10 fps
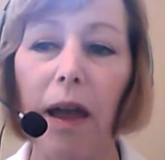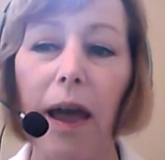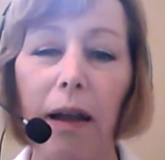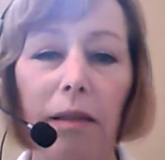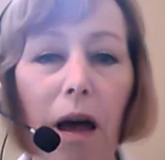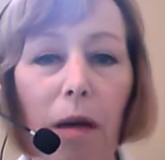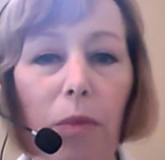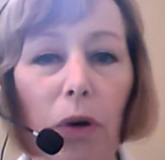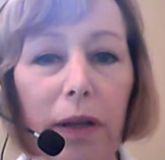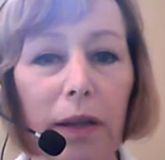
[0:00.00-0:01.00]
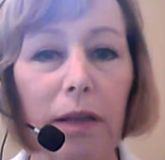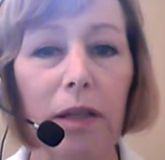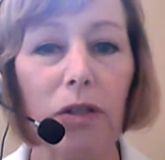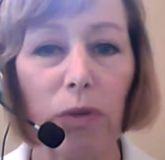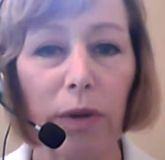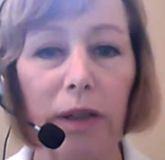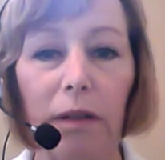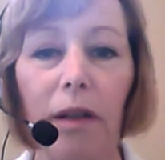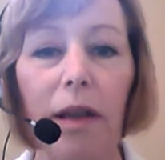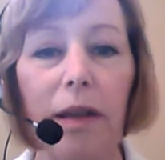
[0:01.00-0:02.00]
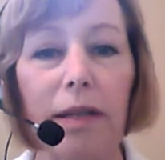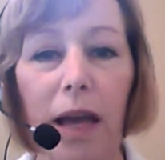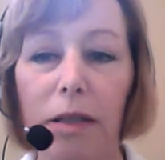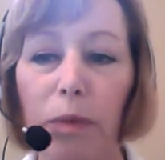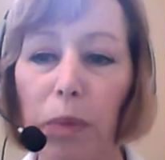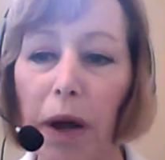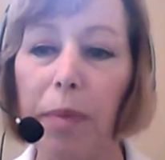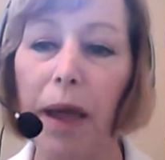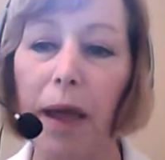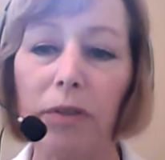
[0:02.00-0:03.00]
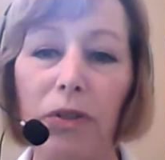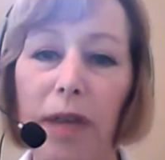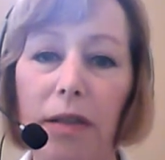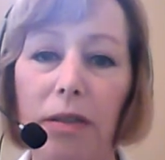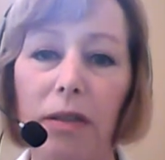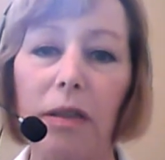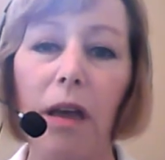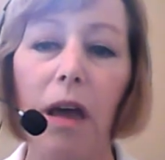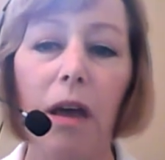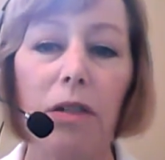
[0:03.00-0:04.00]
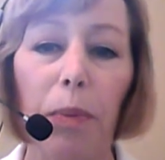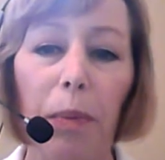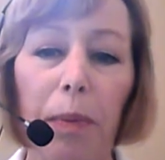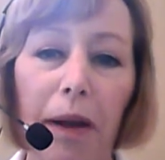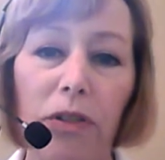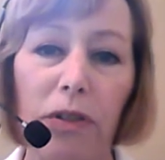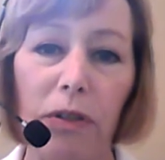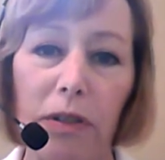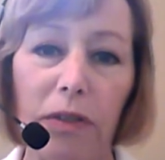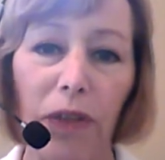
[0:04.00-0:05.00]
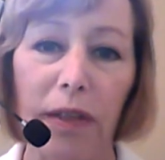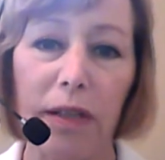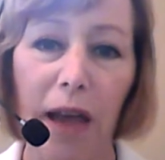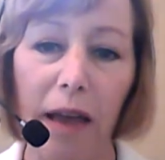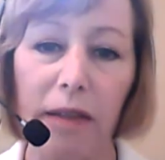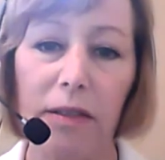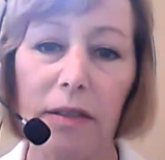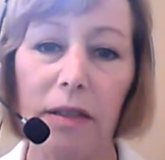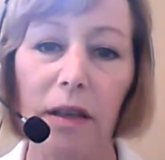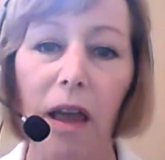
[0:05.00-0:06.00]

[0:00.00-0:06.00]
and a lot more kill and drill test prep exercises to prepare students for the tests.